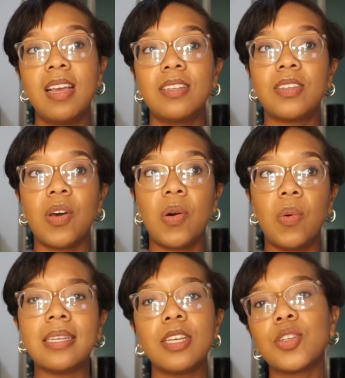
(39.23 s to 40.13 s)
So
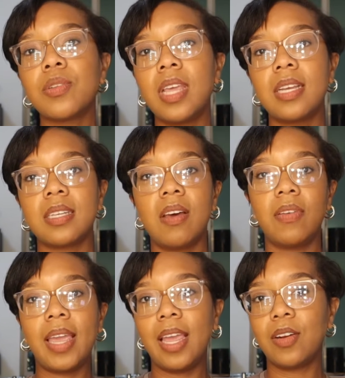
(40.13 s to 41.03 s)
the essential things
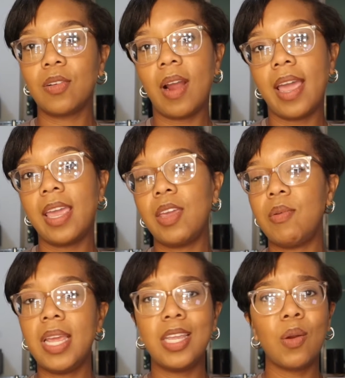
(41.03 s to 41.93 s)
of a candle, right? You
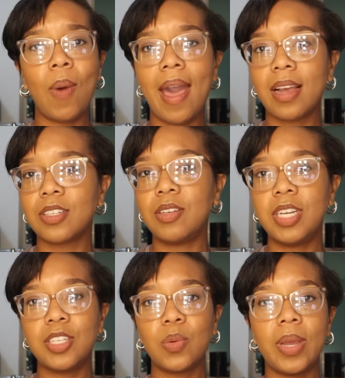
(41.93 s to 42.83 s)
need your wax, you
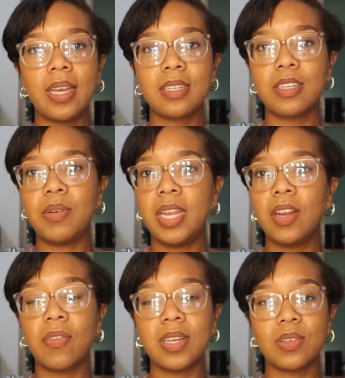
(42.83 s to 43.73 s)
need your wicks, you need
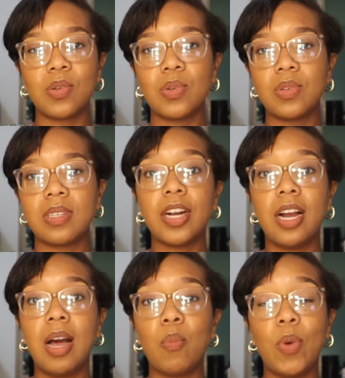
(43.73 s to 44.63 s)
your vessels, or
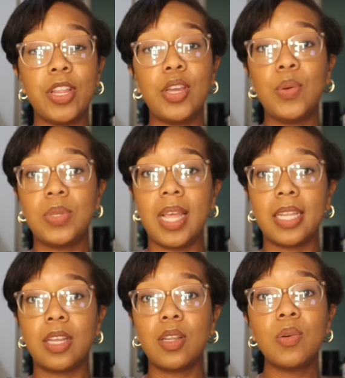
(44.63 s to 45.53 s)
whether you use
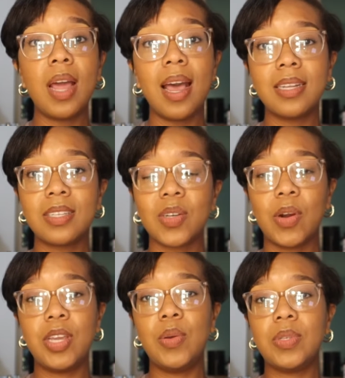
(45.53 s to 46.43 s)
the glue dots or
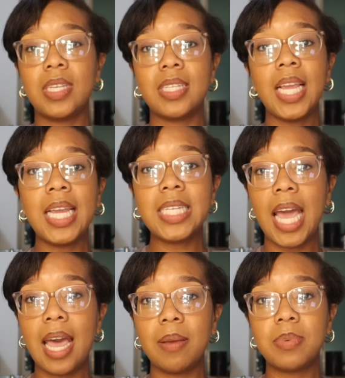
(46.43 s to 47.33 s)
you use the sticky
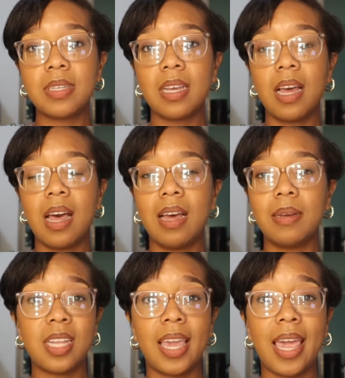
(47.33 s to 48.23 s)
tabs,
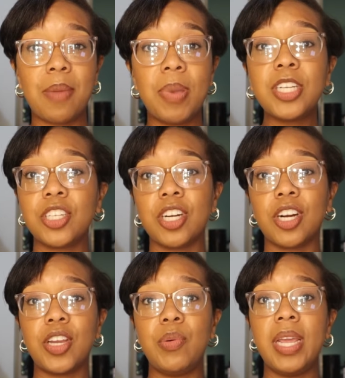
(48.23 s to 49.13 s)
just like a
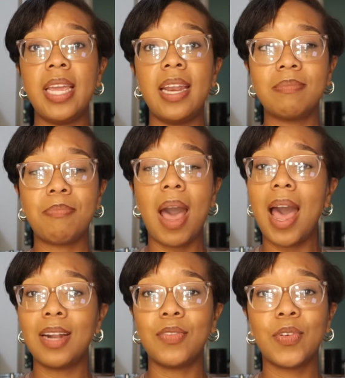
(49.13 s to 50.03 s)
pitcher, you need
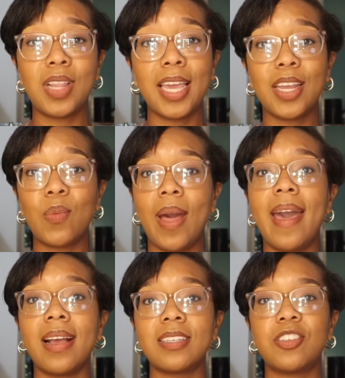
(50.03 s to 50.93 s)
pot for your
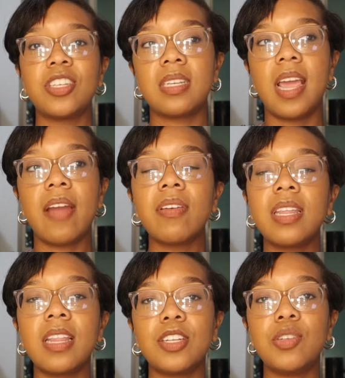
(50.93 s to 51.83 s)
wax, just
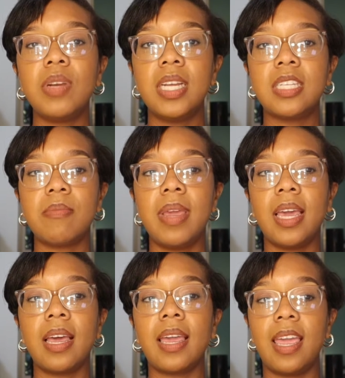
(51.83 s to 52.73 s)
everything that you need to
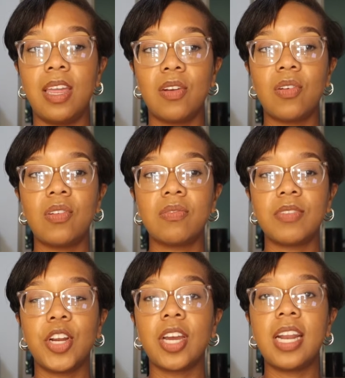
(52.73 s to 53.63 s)
make a candle.
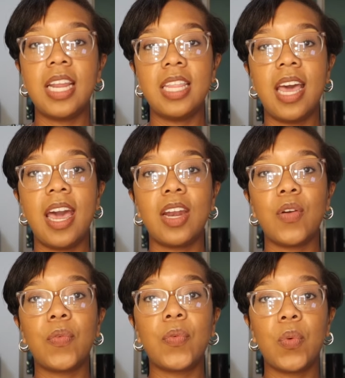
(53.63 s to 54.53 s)
You're gonna need
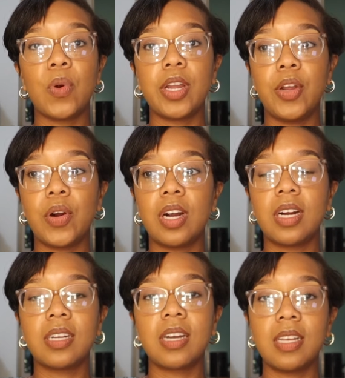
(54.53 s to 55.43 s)
that for your
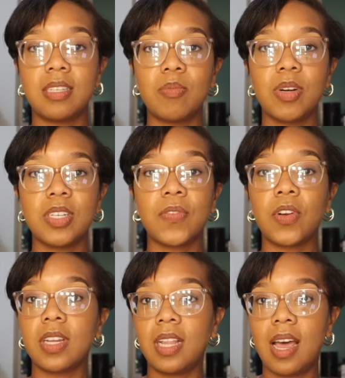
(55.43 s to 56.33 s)
customers
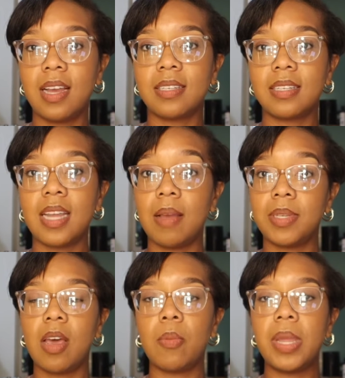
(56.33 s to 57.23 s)
for the class times
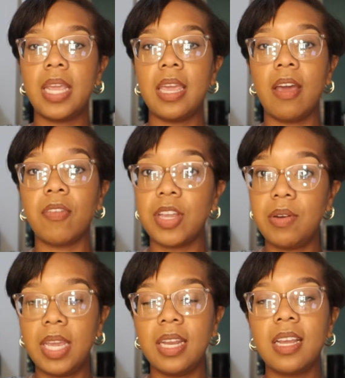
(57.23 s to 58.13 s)
how many ever you
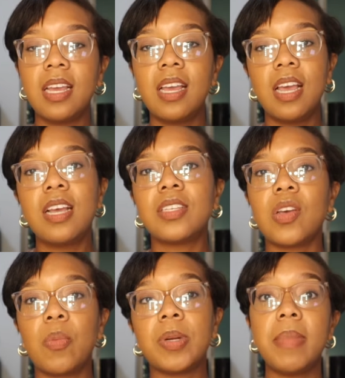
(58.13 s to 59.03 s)
need.
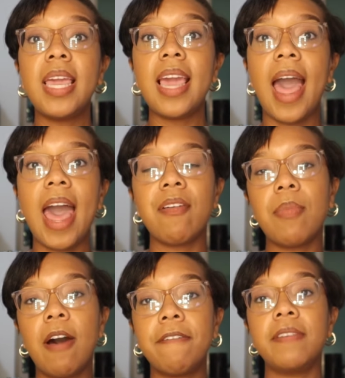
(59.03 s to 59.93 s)
So for me, I have
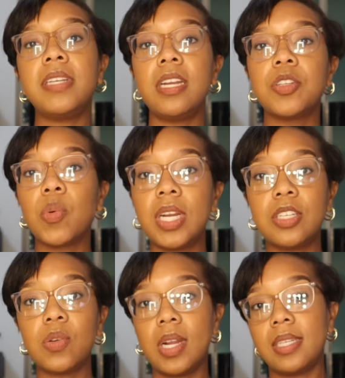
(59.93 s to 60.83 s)
about 15 to 20
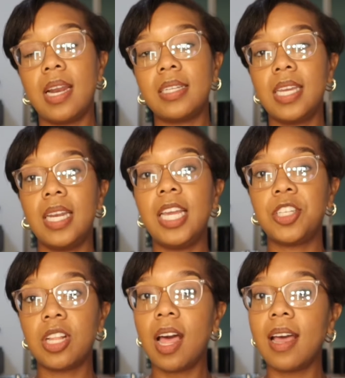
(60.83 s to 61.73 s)
students that attend
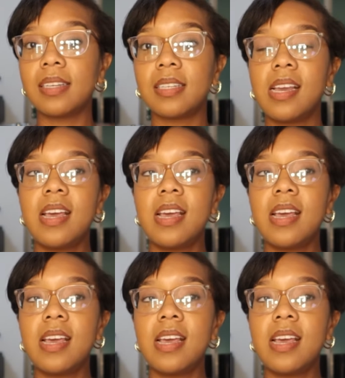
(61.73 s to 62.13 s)
each class.